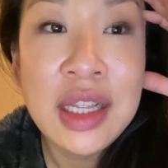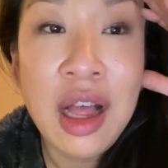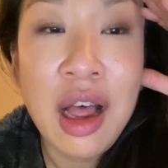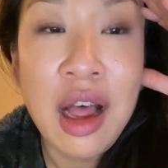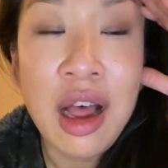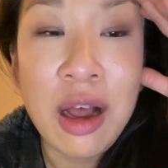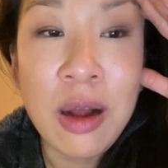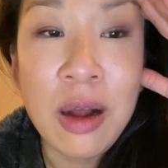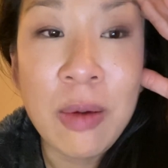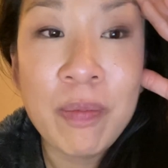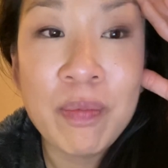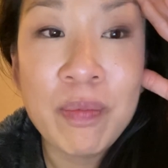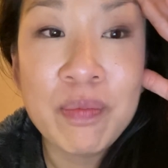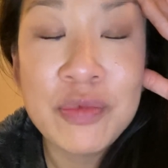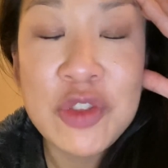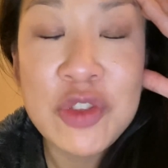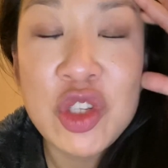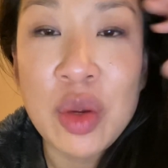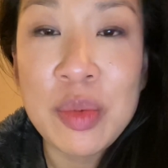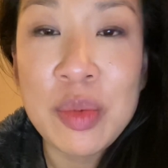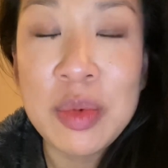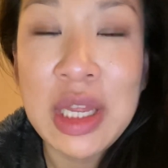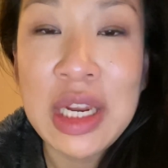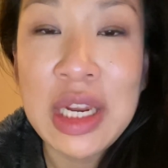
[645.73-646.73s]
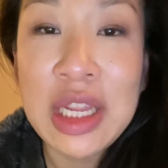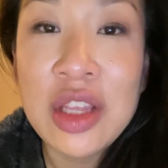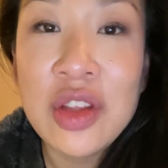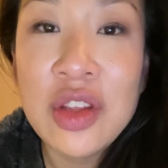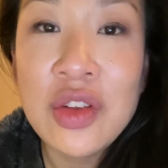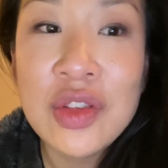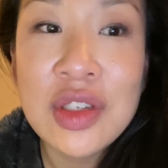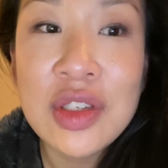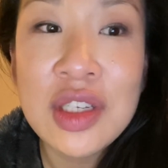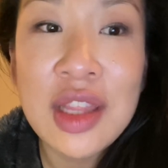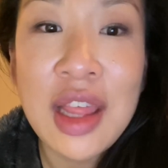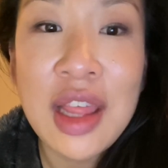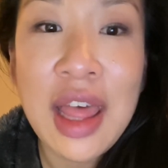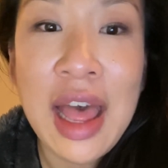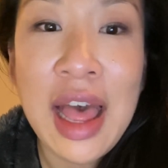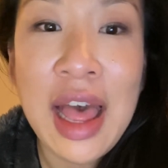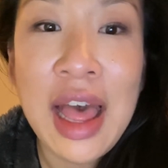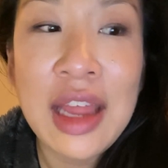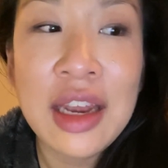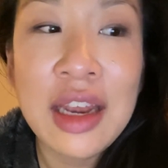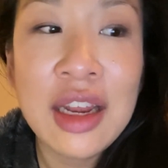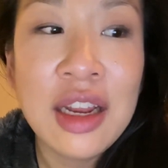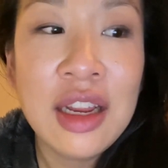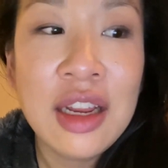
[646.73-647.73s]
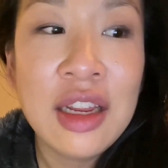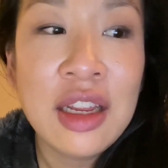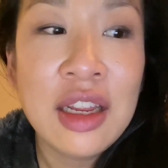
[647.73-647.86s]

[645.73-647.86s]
So I'm getting used to that.